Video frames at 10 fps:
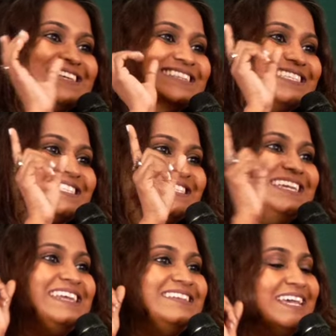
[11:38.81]
the
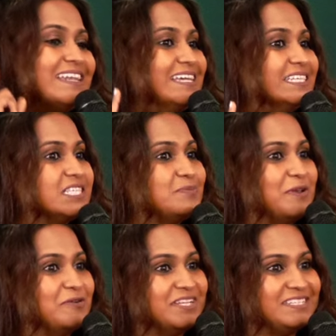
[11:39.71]
seed in his
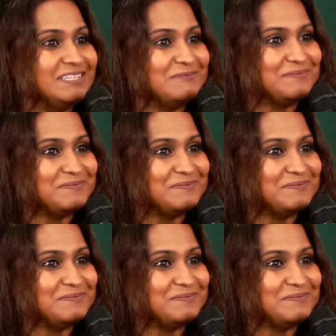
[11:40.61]
spirit.